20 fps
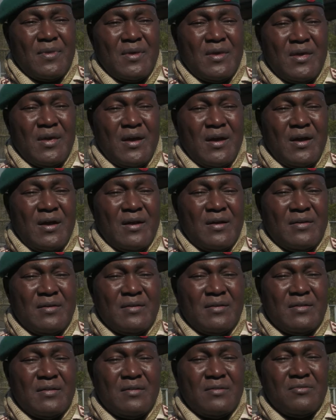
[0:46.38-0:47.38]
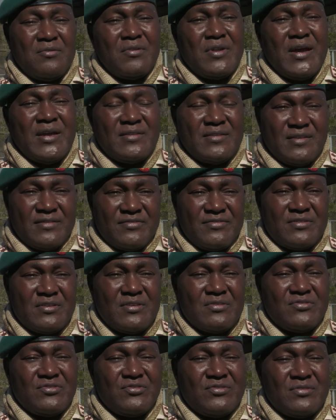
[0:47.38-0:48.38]
here in the United
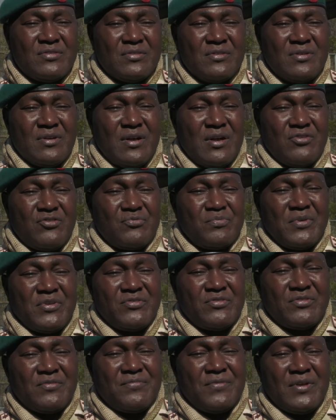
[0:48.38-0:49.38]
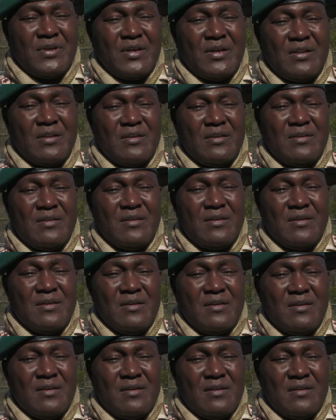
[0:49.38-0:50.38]
States and specifically
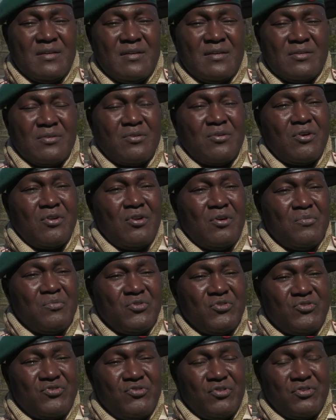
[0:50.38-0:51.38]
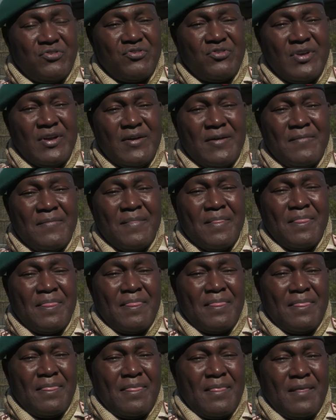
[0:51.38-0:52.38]
in Columbus, Georgia,
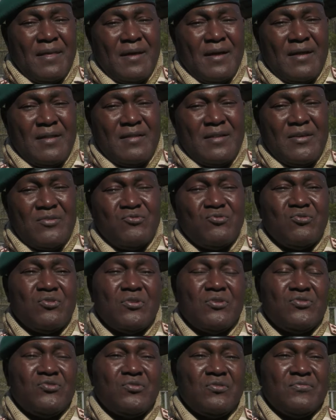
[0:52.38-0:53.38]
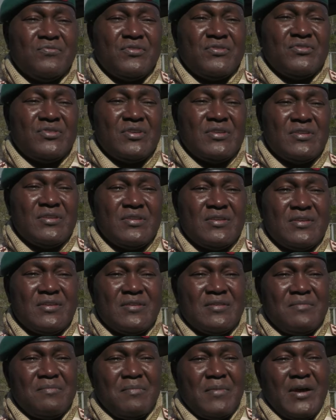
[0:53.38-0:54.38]
and then to also visit
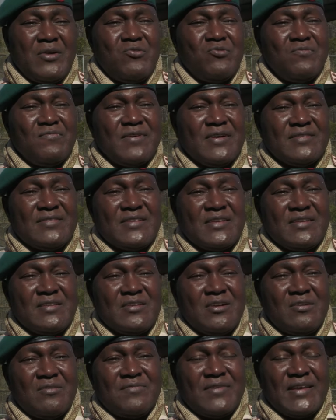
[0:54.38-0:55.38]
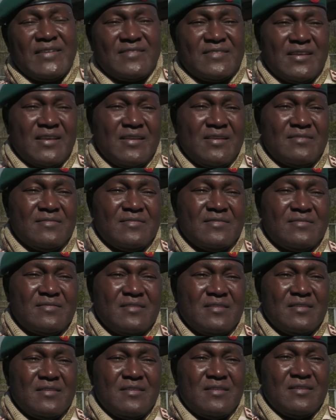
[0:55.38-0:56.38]
the Maneuver Center of Excellence.
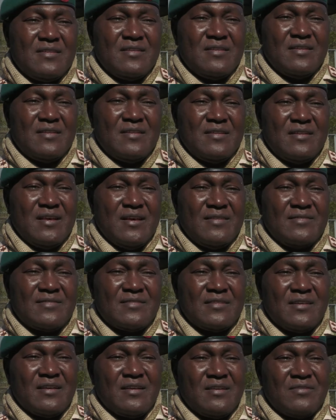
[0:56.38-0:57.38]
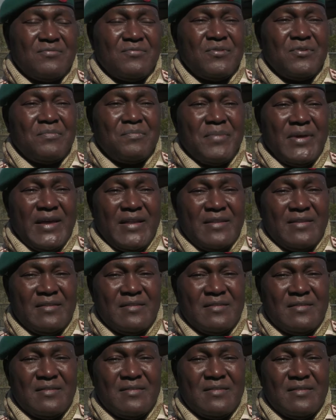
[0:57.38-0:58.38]
That's uh, Fort Benning.
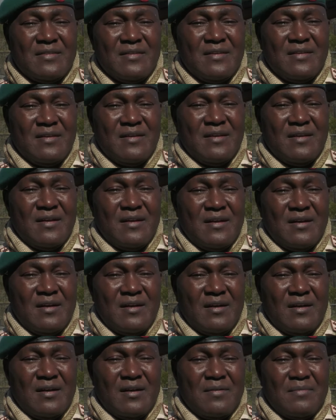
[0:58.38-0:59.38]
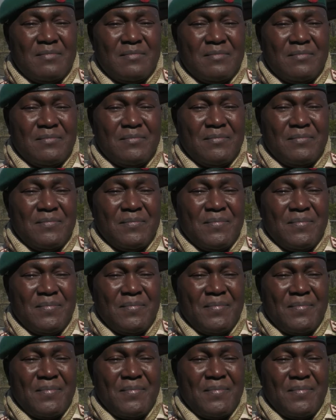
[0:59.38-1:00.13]
Um,